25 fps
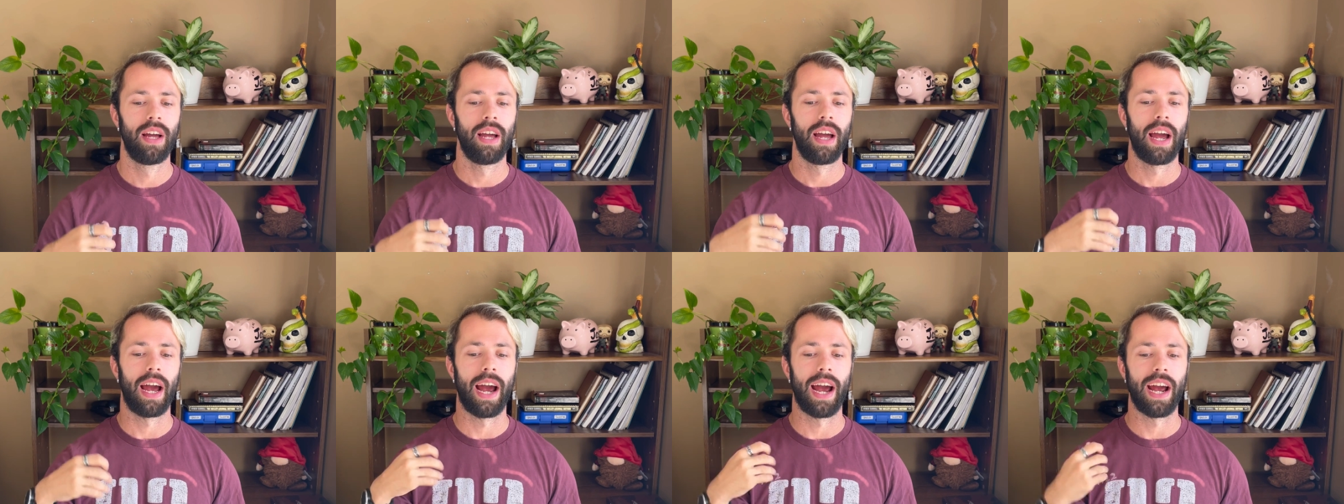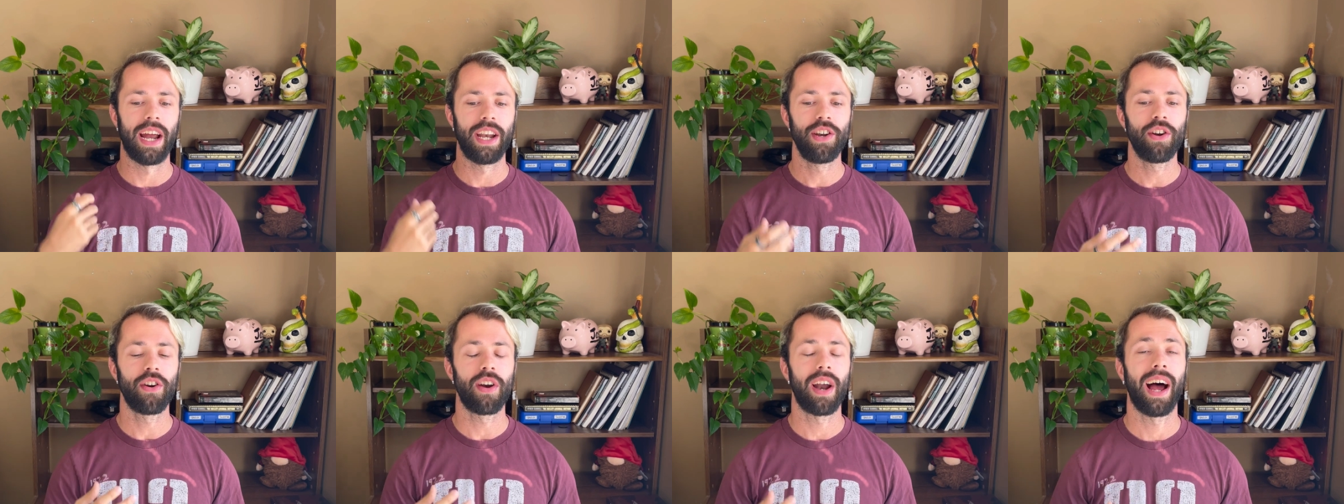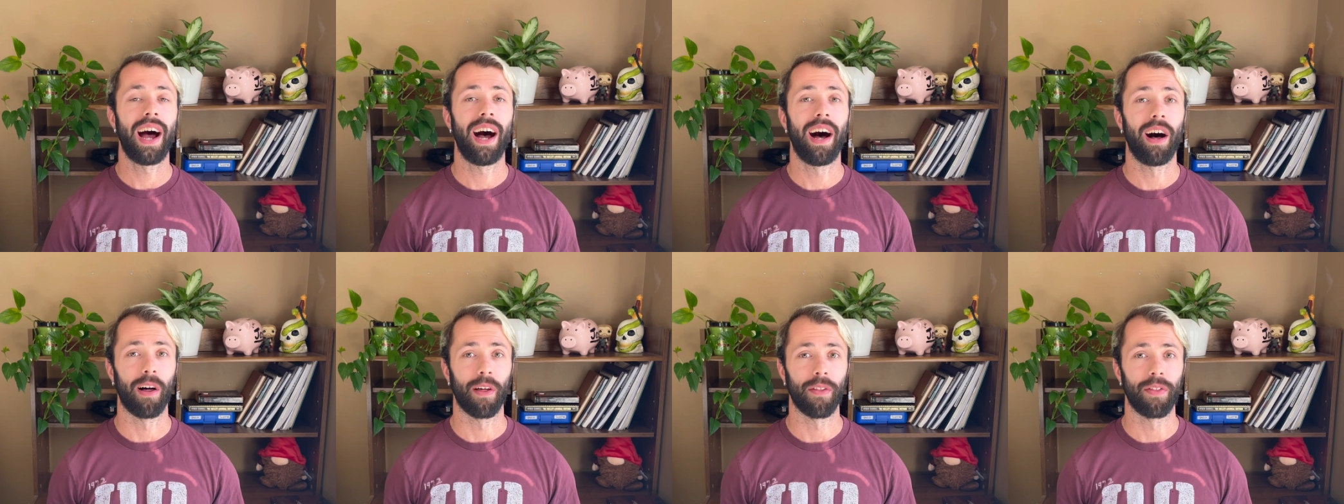and your
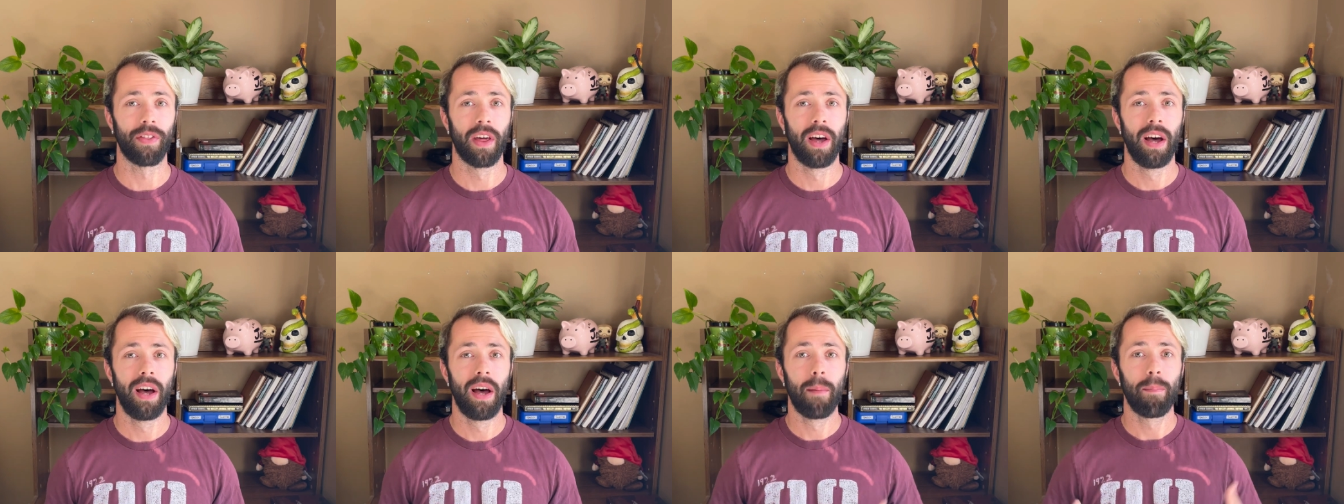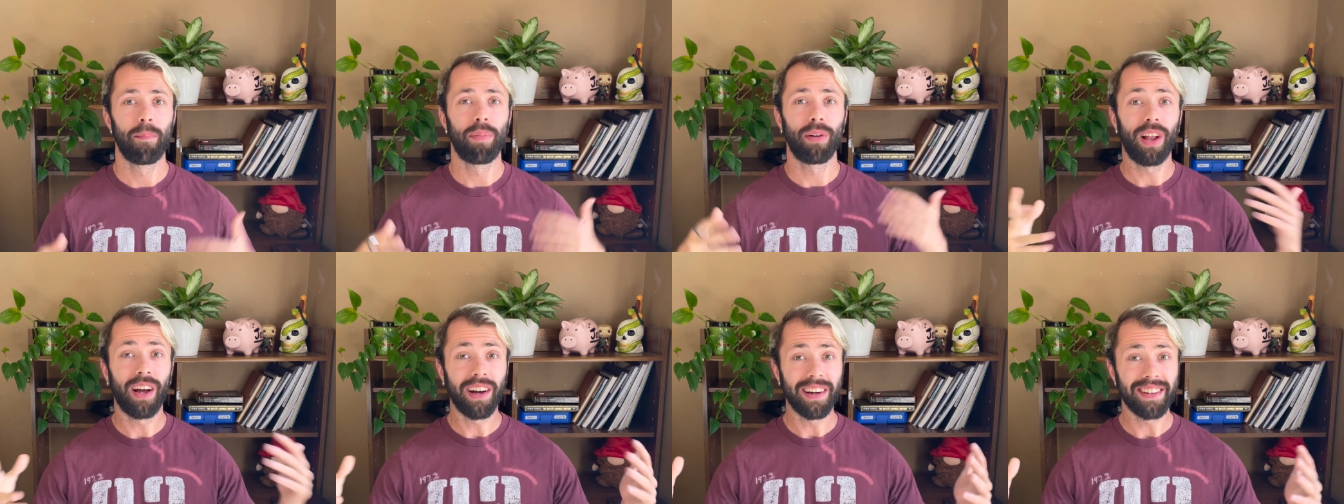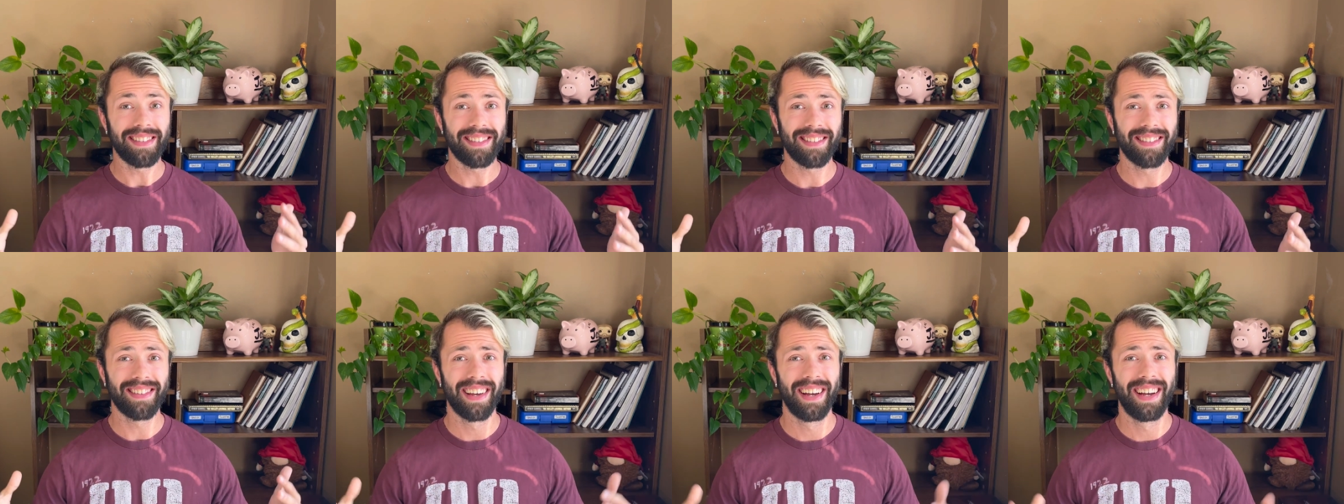health.
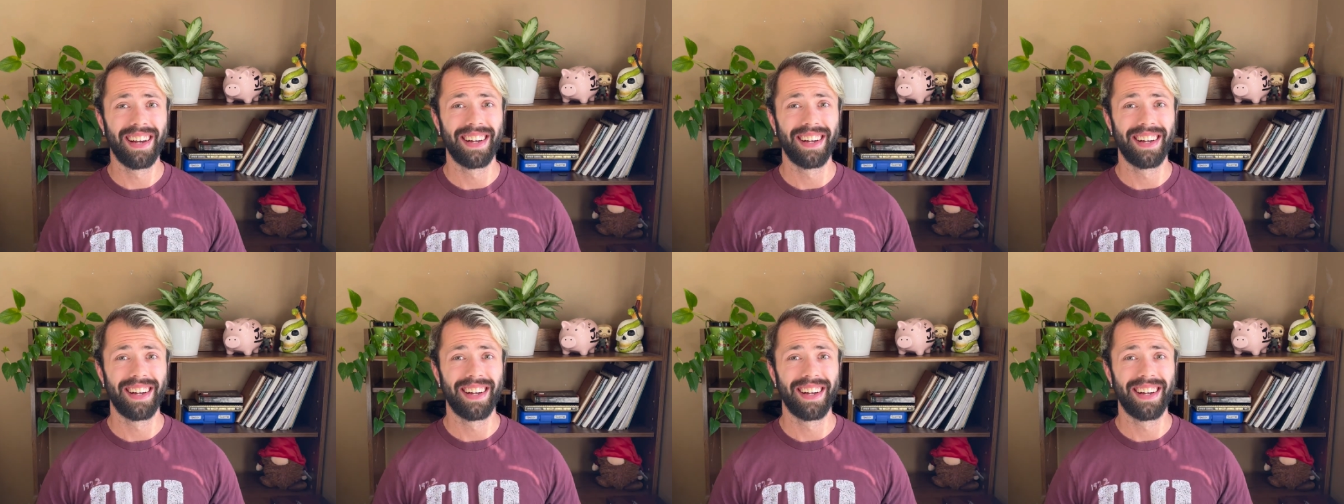Plus,